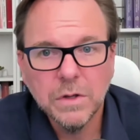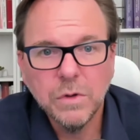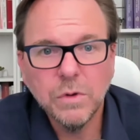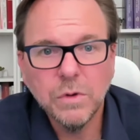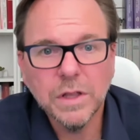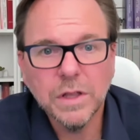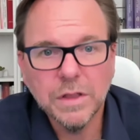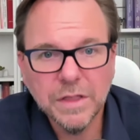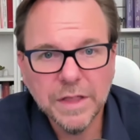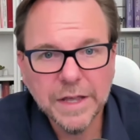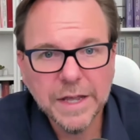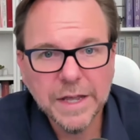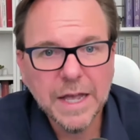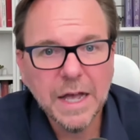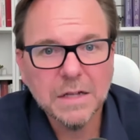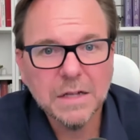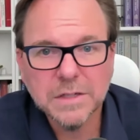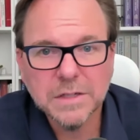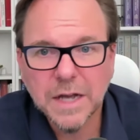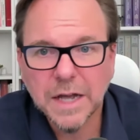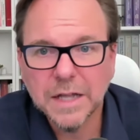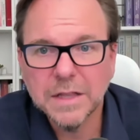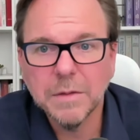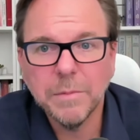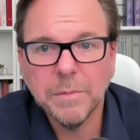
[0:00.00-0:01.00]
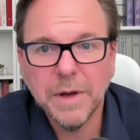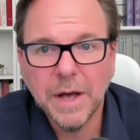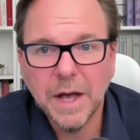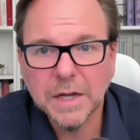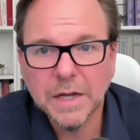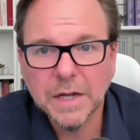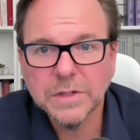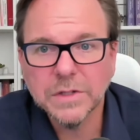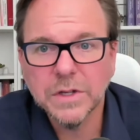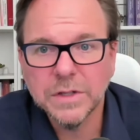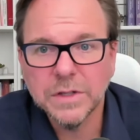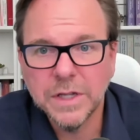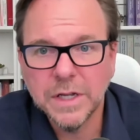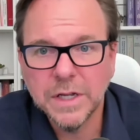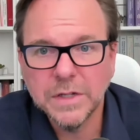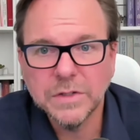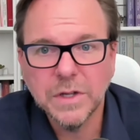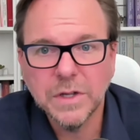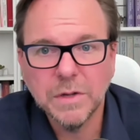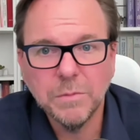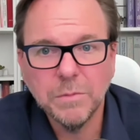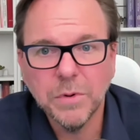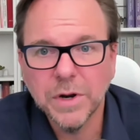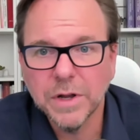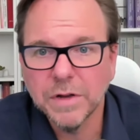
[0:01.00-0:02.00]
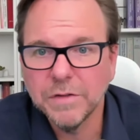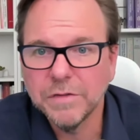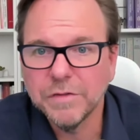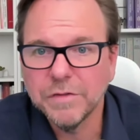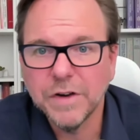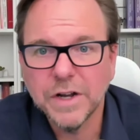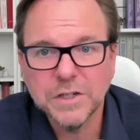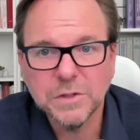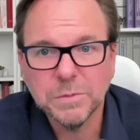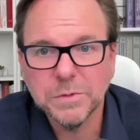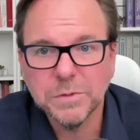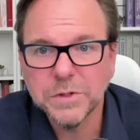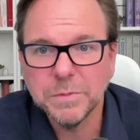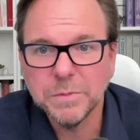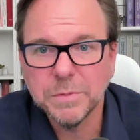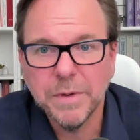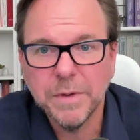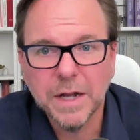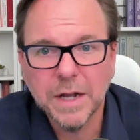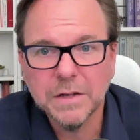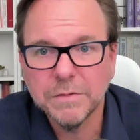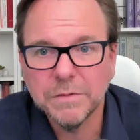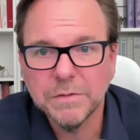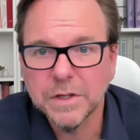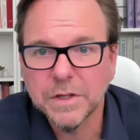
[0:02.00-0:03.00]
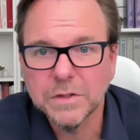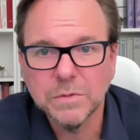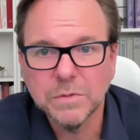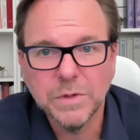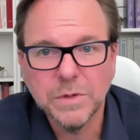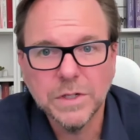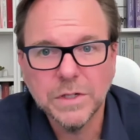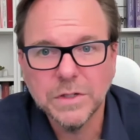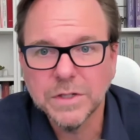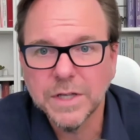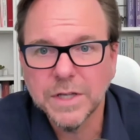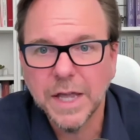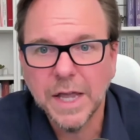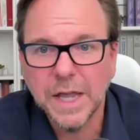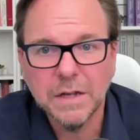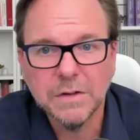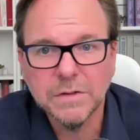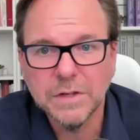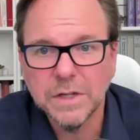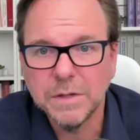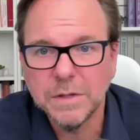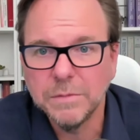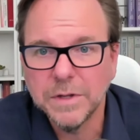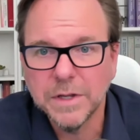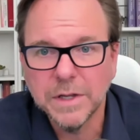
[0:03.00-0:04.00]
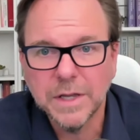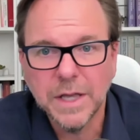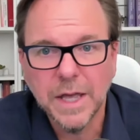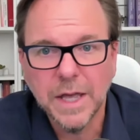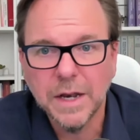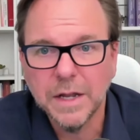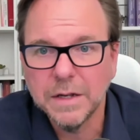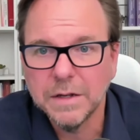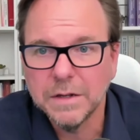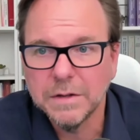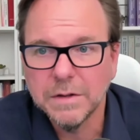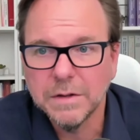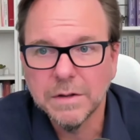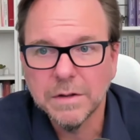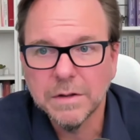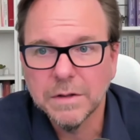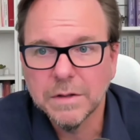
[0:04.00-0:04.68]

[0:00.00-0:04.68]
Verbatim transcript: who can think outside the box on this and bring a fresh perspective because we just can't seem to get it.